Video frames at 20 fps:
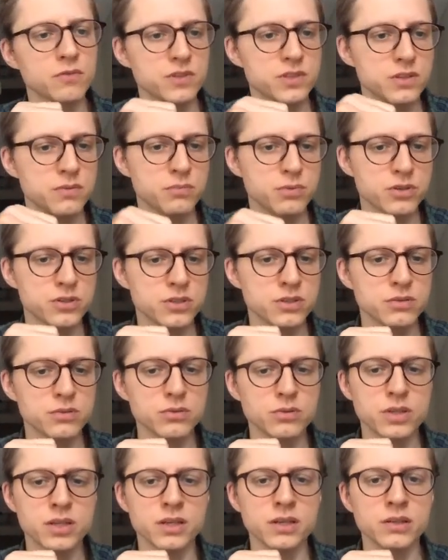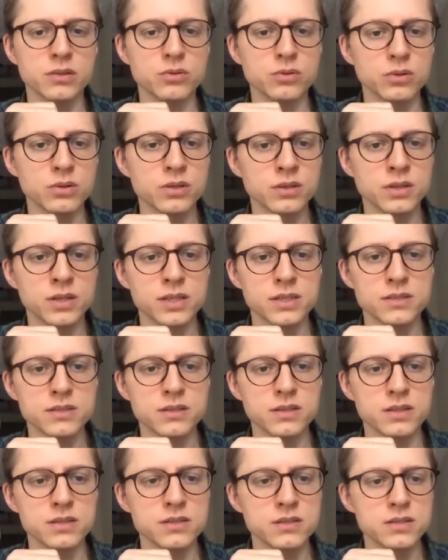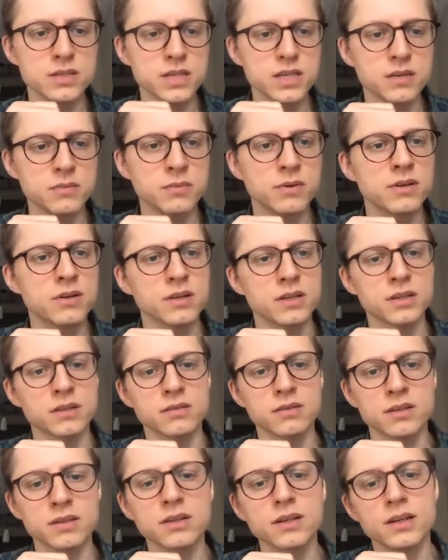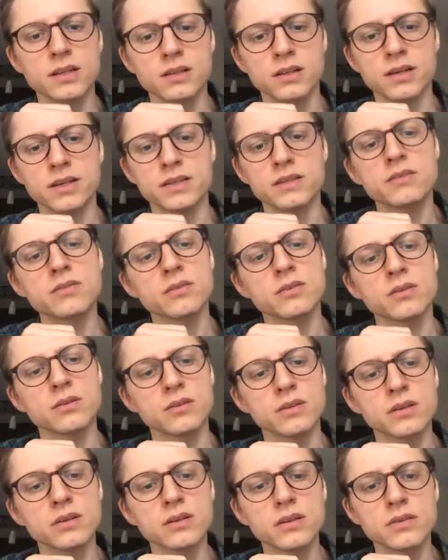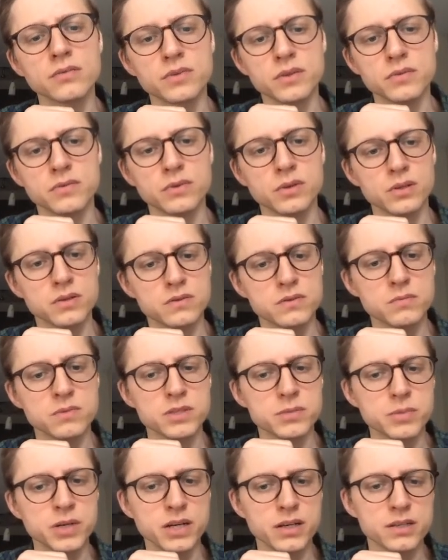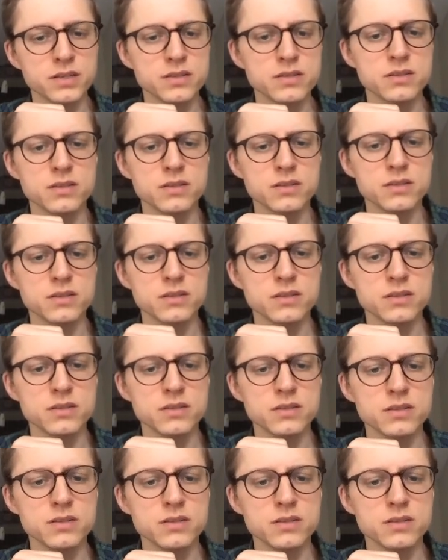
the person to take a look at the schema and highlight if it follows best practices or